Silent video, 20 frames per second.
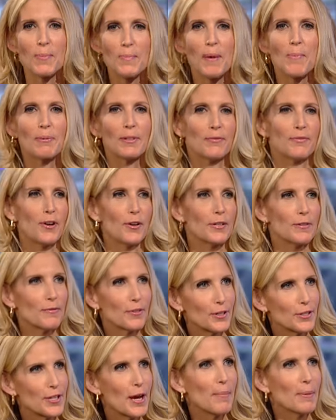people have voted
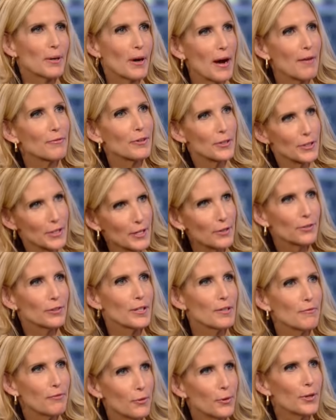for a Democrat for
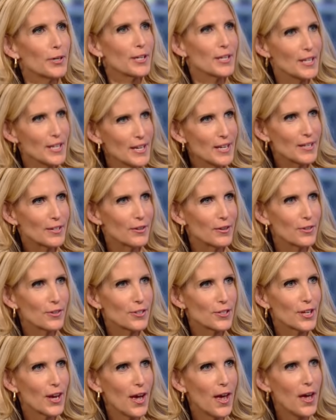nearly 40
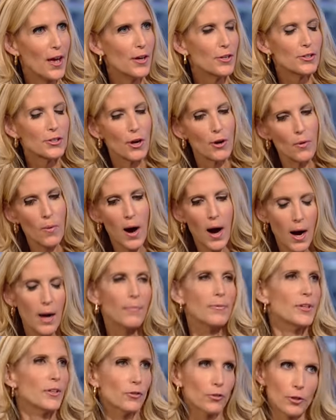years. So
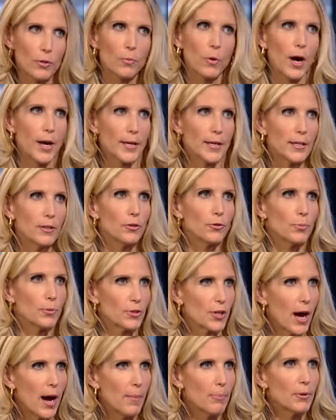obviously white guilt was
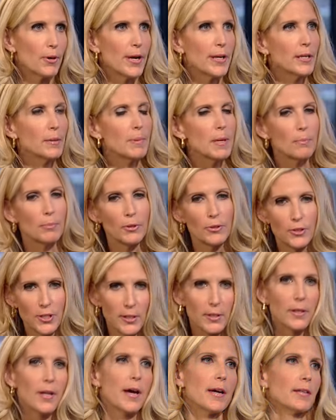operating. People
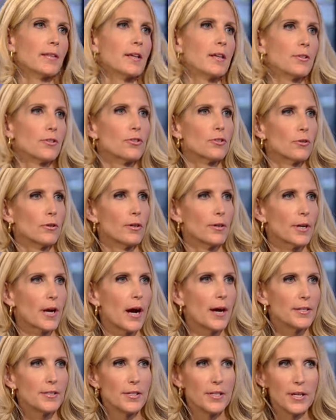did like the historic
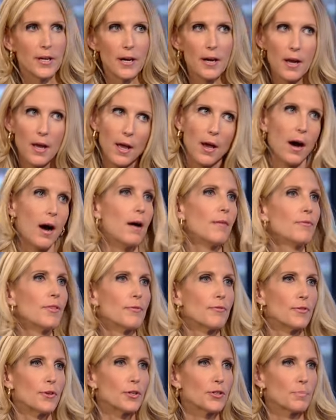idea of the
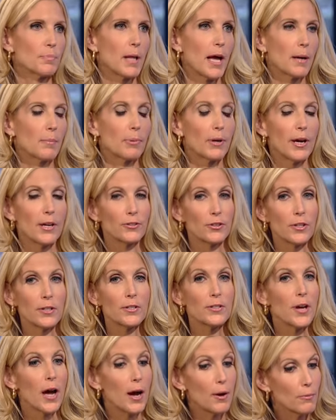first black
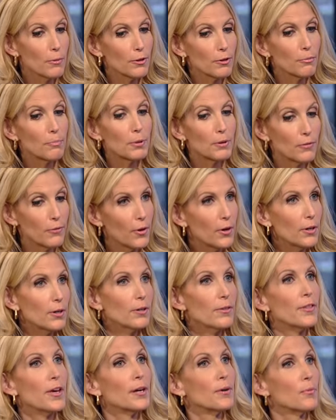president. I would have
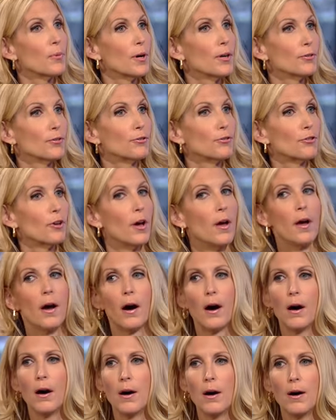preferred that it was
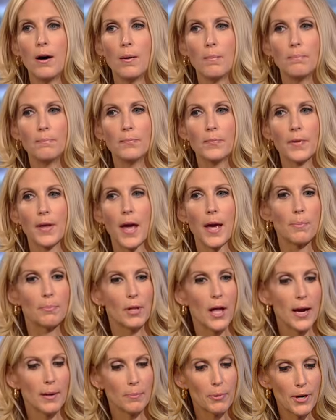a
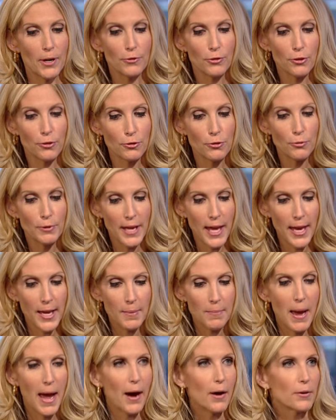black president who
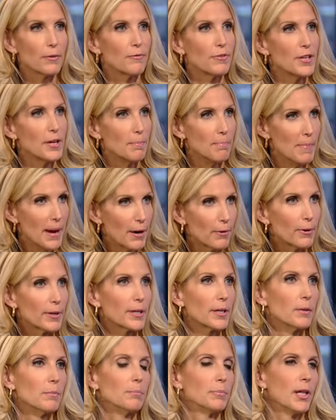came out of the
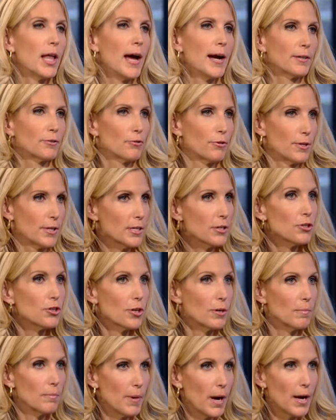American black
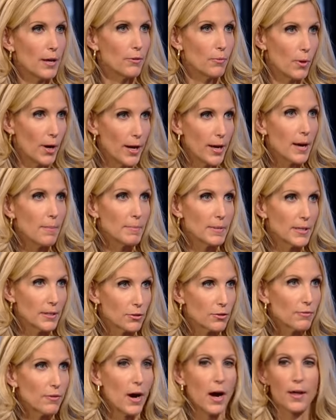tradition, by the way. I mean,
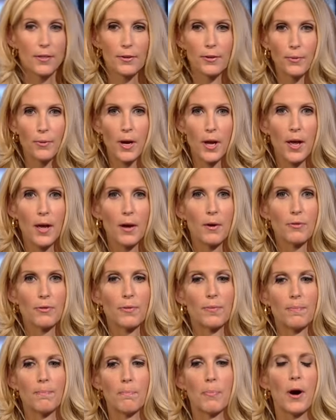his father,
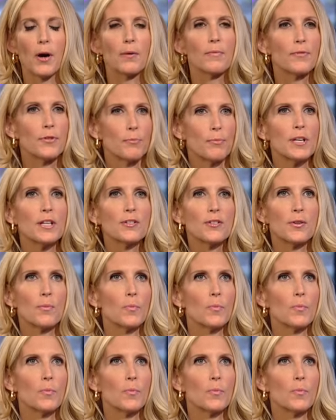part of the reason